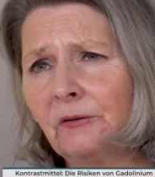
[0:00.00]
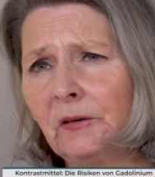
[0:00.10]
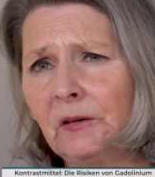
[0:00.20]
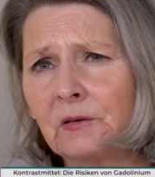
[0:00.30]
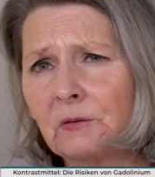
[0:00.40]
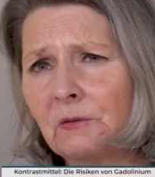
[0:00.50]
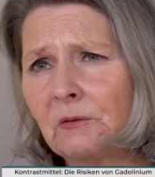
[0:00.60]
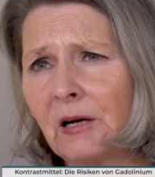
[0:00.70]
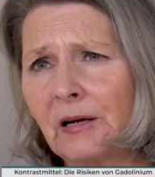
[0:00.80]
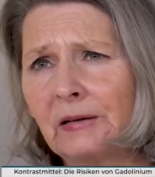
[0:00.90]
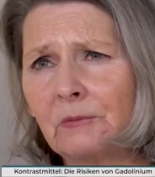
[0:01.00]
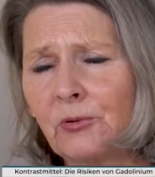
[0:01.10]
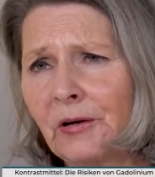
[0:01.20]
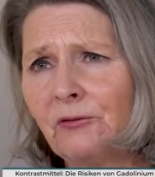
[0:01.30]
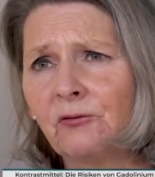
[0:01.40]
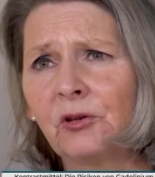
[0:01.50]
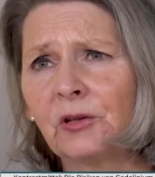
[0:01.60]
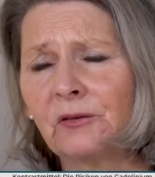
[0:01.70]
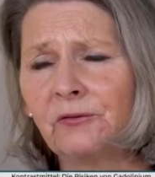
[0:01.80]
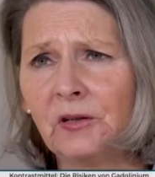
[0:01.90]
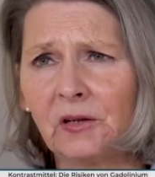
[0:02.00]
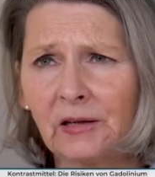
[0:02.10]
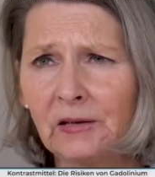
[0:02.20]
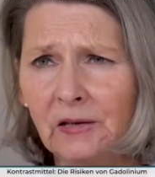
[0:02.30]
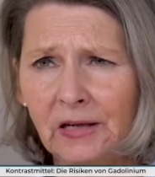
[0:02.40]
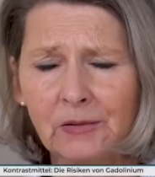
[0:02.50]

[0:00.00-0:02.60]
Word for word: a brain fog, so you can't think clearly.